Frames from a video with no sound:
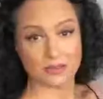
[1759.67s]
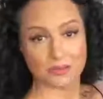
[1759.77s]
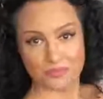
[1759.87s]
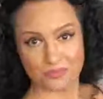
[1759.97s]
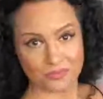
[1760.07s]

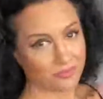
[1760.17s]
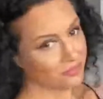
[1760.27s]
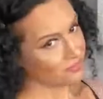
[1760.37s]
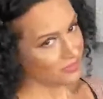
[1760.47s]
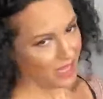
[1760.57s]
these
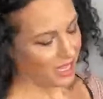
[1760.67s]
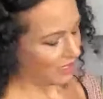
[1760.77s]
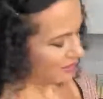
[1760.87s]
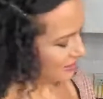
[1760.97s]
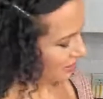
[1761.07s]

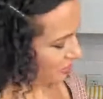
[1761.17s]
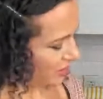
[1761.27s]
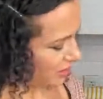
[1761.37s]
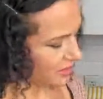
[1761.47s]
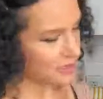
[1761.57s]

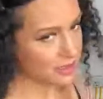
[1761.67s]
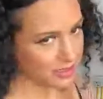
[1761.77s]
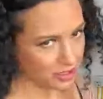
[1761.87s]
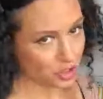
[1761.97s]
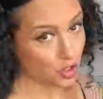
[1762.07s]
and, oh
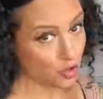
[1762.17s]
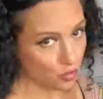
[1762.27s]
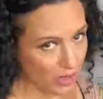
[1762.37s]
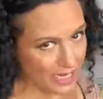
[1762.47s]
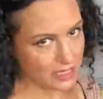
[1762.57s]
my God, it's
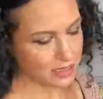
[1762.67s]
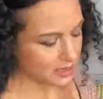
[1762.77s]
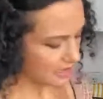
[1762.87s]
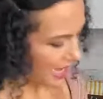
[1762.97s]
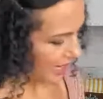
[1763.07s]
such a
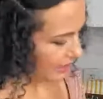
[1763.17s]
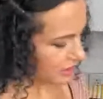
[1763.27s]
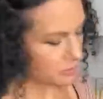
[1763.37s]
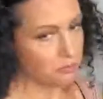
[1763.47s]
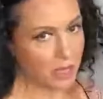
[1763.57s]
great
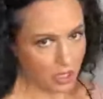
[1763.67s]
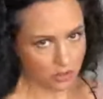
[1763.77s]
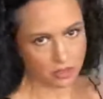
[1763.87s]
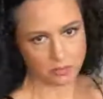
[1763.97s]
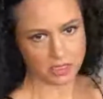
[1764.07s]

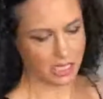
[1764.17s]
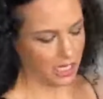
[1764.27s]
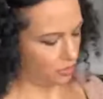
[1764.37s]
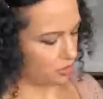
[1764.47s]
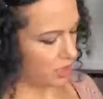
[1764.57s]
snack. It's
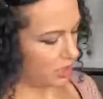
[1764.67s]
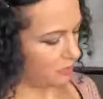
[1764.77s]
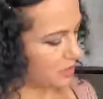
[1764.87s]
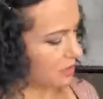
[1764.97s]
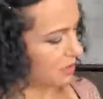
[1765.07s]
better than
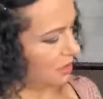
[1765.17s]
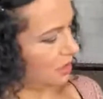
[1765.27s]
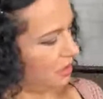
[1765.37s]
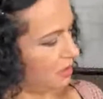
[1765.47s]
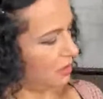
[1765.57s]
potato
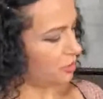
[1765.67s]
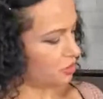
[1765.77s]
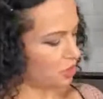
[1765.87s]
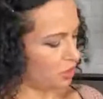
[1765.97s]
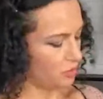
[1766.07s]
chips.
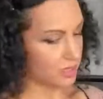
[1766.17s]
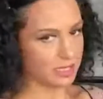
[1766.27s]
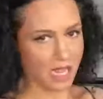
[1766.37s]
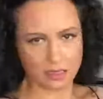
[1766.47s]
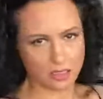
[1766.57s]

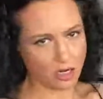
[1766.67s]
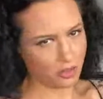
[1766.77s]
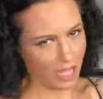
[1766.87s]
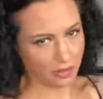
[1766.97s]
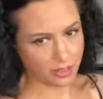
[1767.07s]
I'll show you
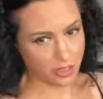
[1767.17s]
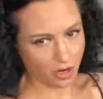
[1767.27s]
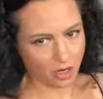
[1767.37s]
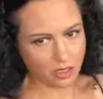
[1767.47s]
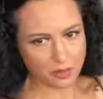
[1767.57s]
exactly
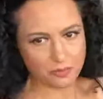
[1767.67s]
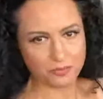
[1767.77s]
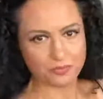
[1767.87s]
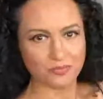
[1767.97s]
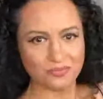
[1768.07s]
how
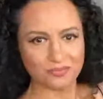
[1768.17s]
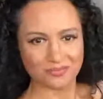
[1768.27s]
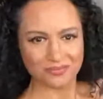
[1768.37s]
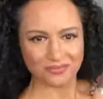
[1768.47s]
they are.